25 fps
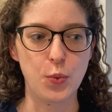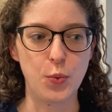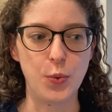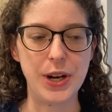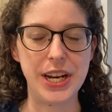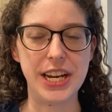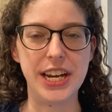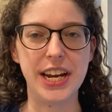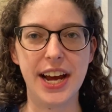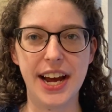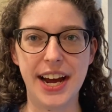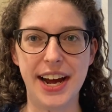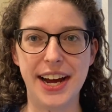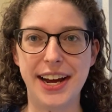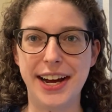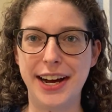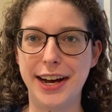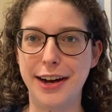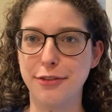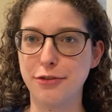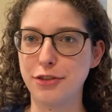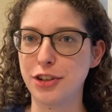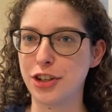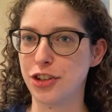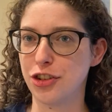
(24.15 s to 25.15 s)
we
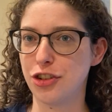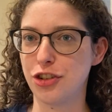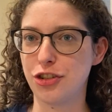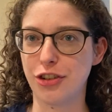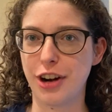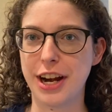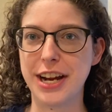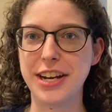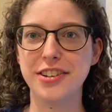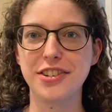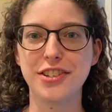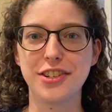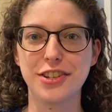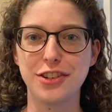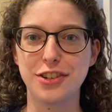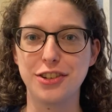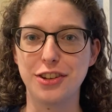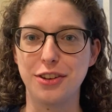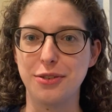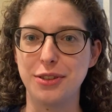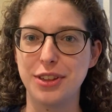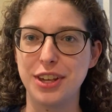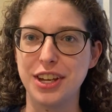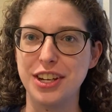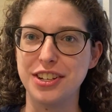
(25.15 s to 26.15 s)
have constraints,
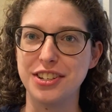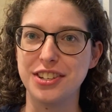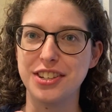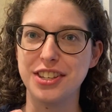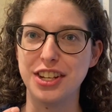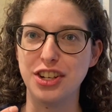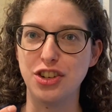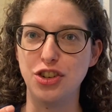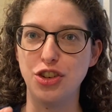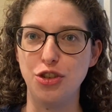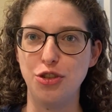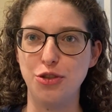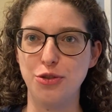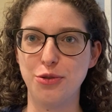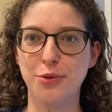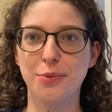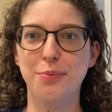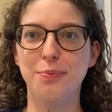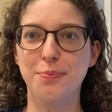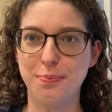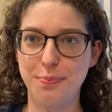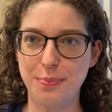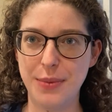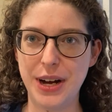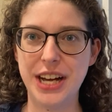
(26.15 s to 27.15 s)
so things that you
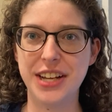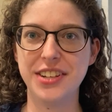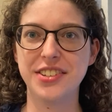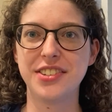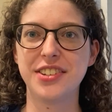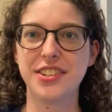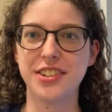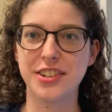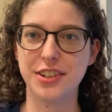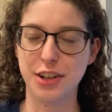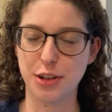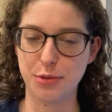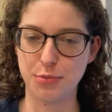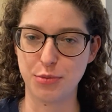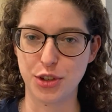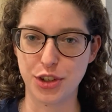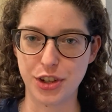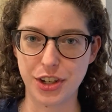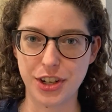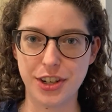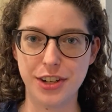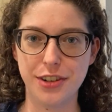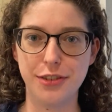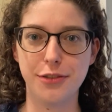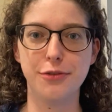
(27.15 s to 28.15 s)
must
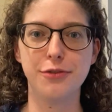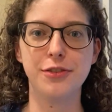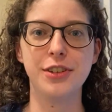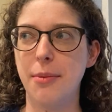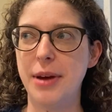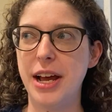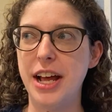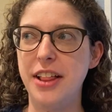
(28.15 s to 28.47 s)
observe,